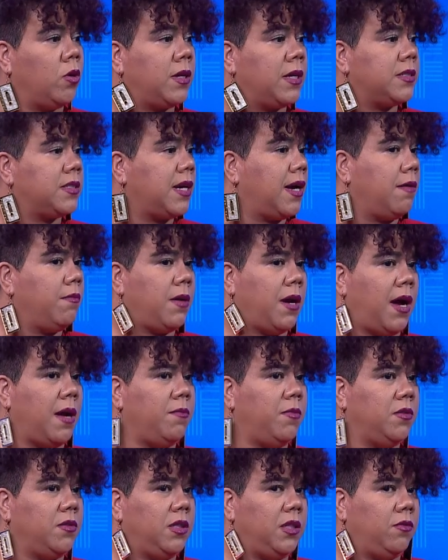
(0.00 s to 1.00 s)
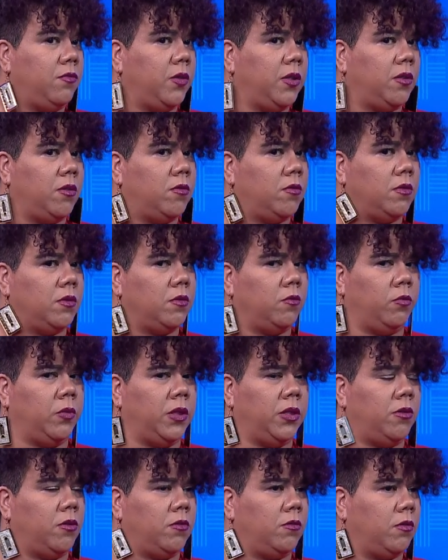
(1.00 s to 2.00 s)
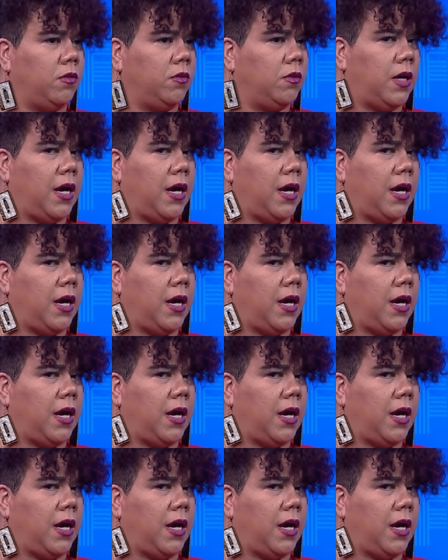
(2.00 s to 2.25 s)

Well, because I, I believe we don't we don't.